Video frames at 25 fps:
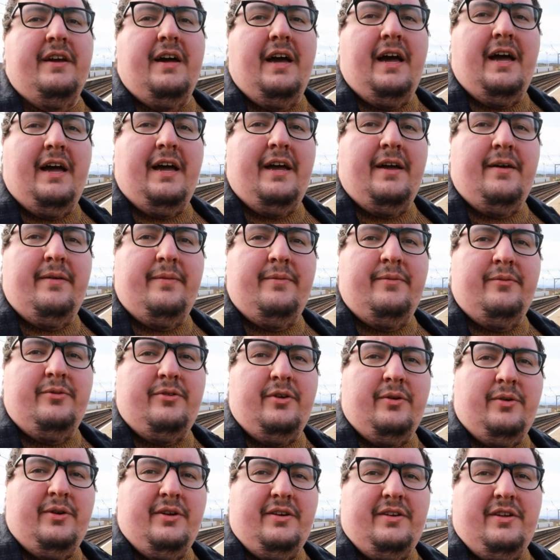
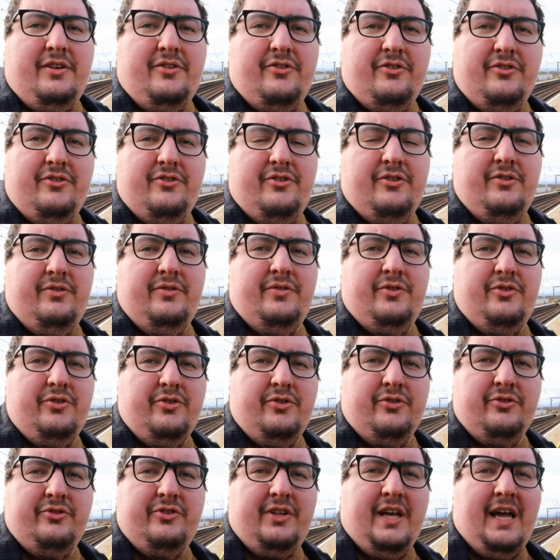So in addition to the
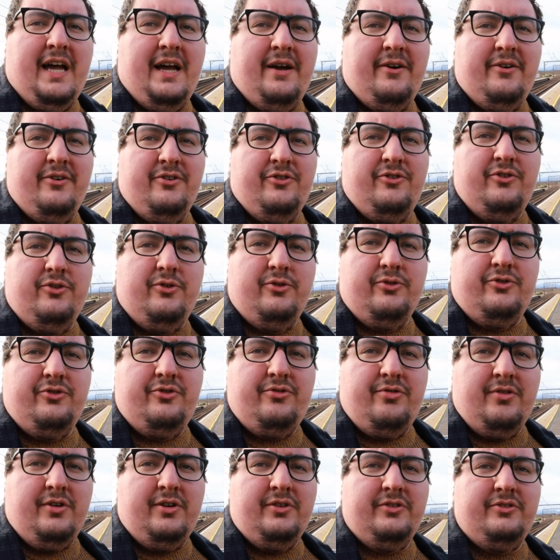George Tower and George
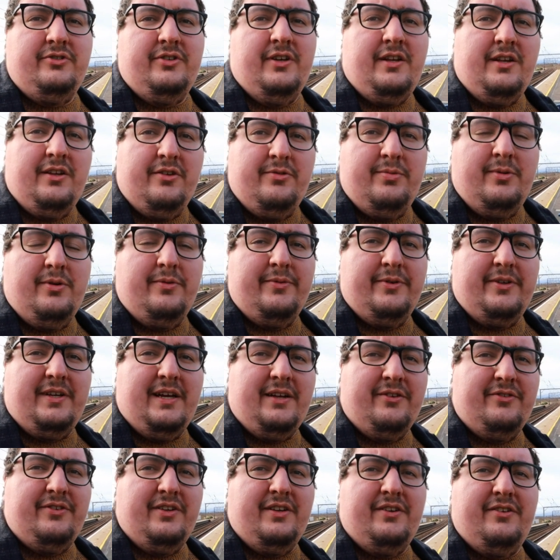Cross and exploring the
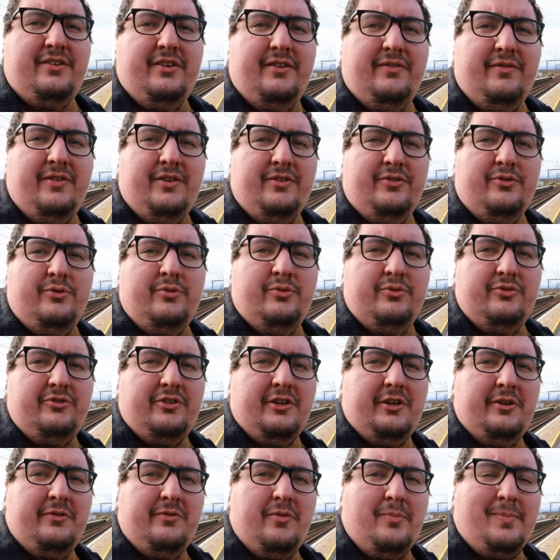town centre, there's
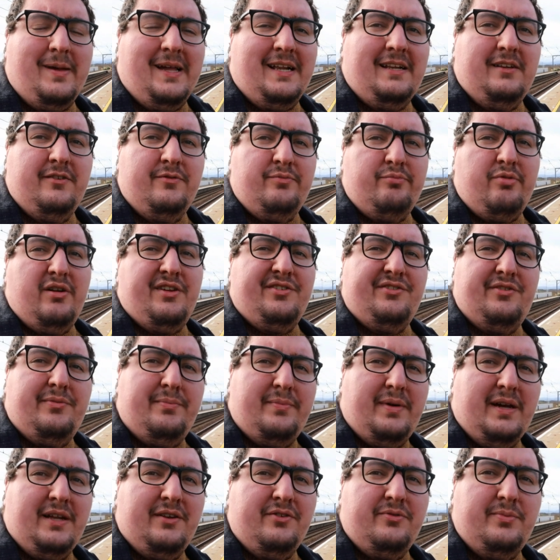also the Battle of
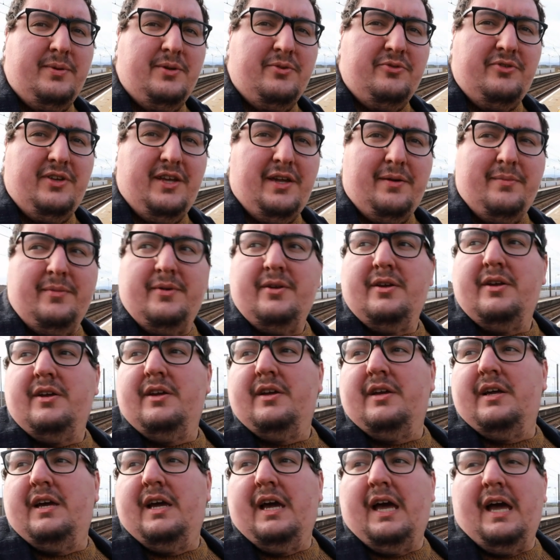Prestonpans
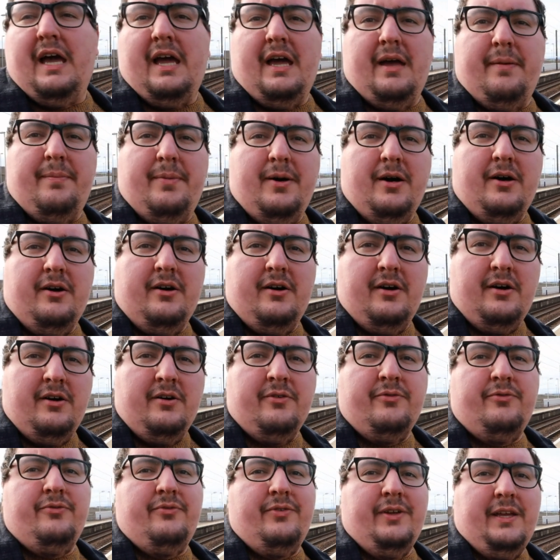Museum, part
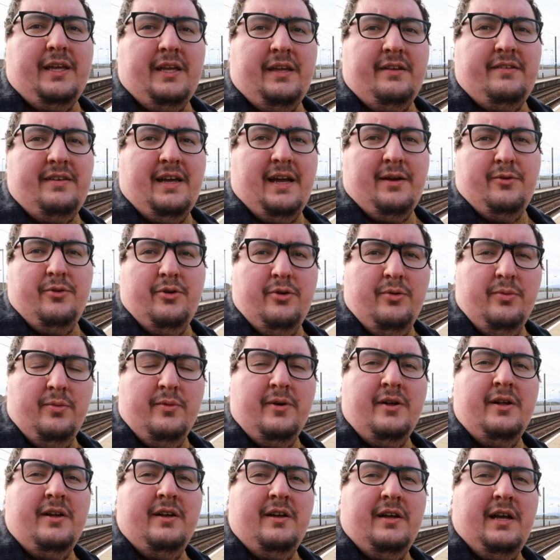of the town hall.
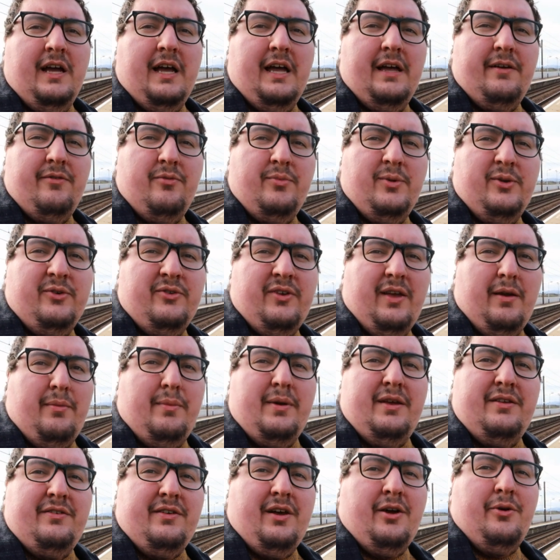The
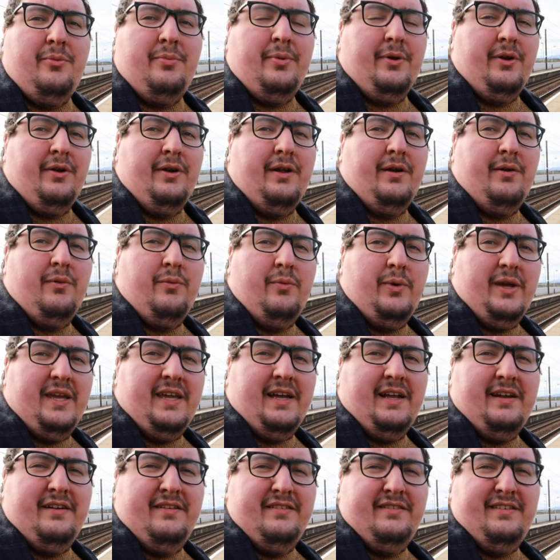museum is open
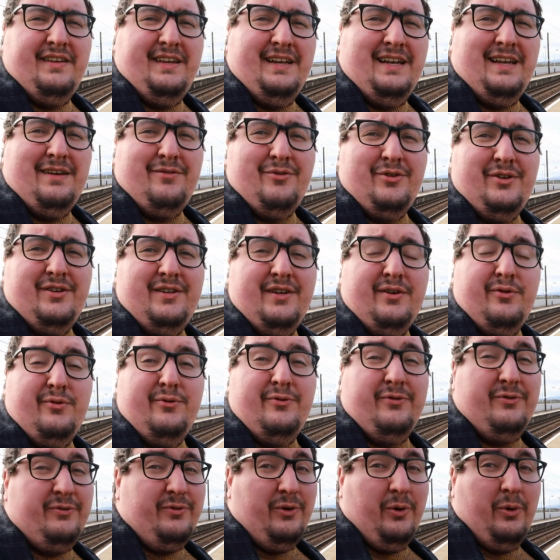weekends 11
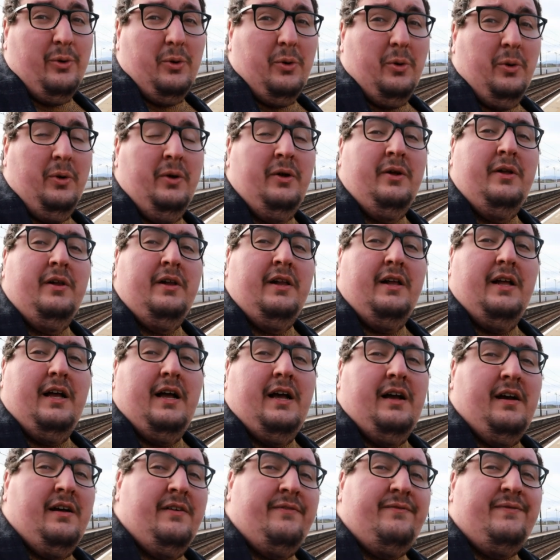till
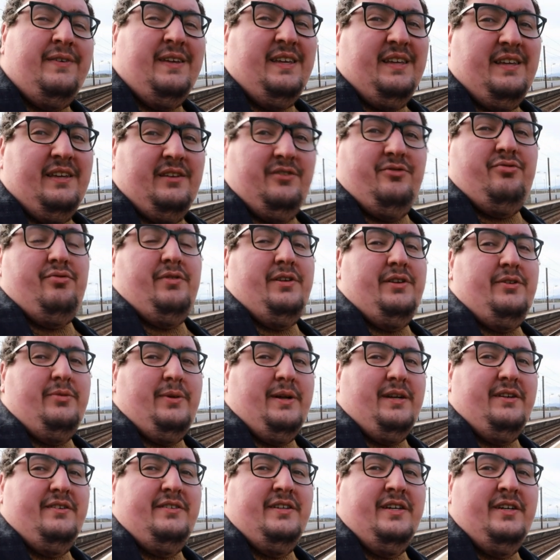4. I think it's free
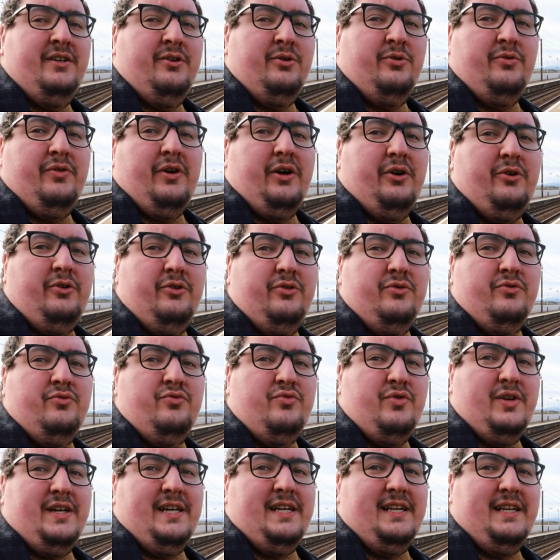to enter, although I
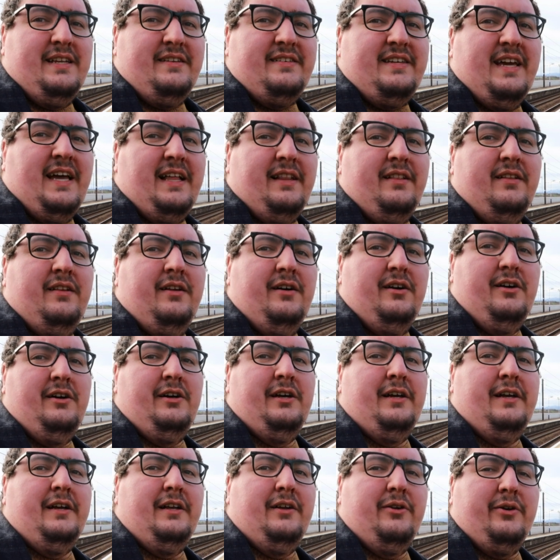couldn't really tell
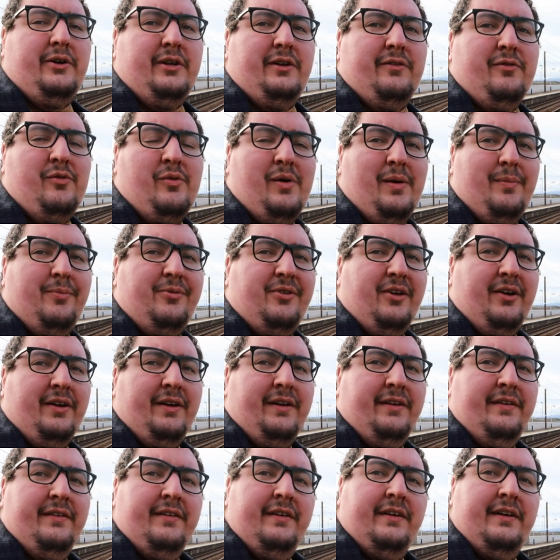looking at the
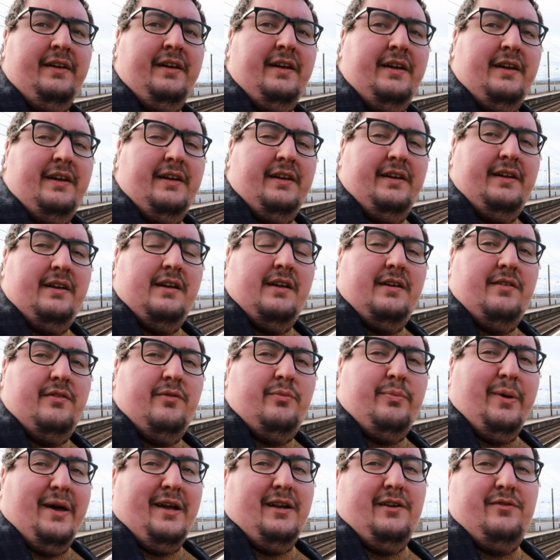website.
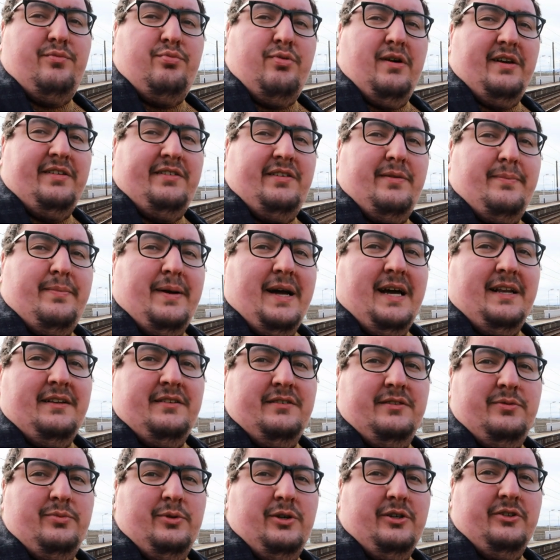Battle of
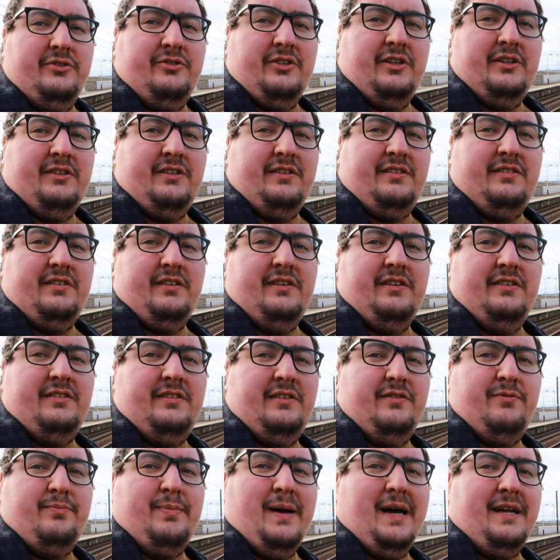Prestonpans was a
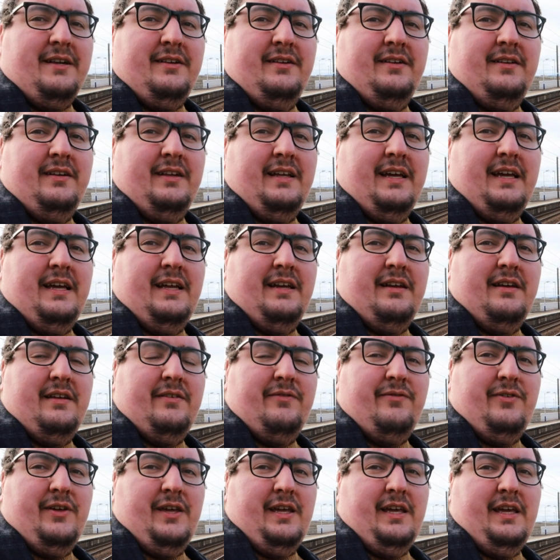decisive battle in
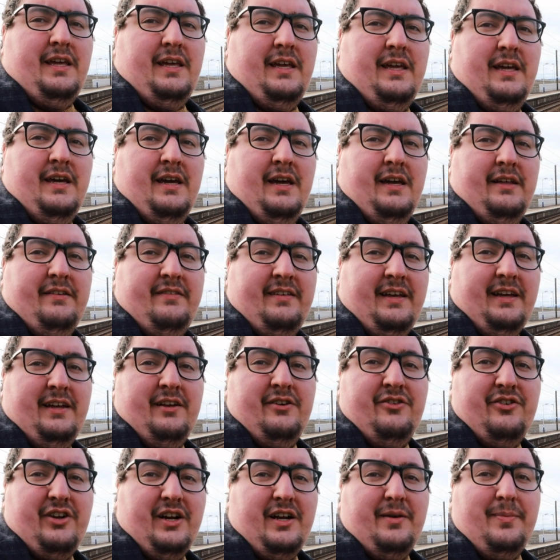the
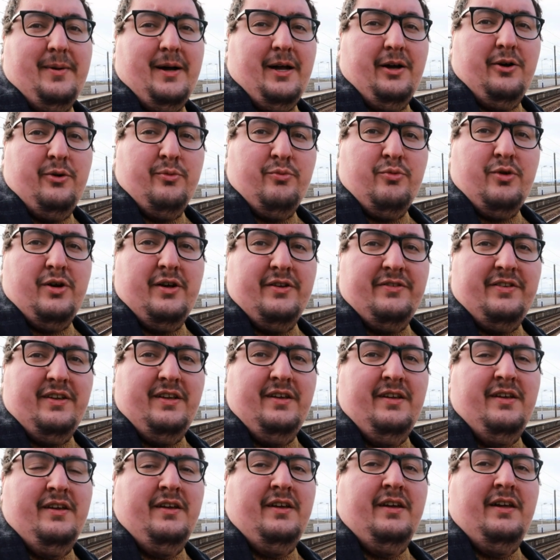Second Jacobite
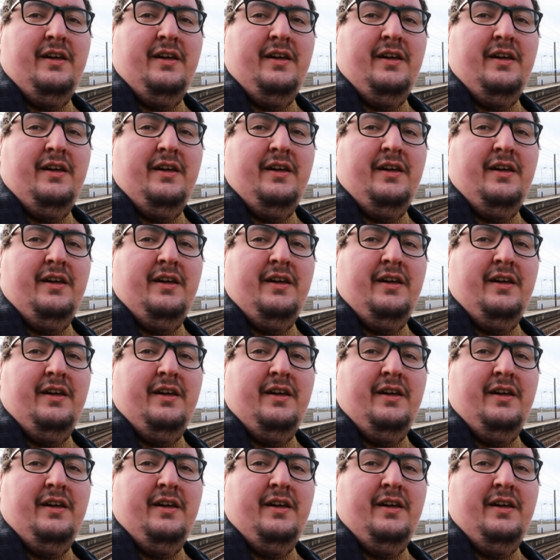Uprising.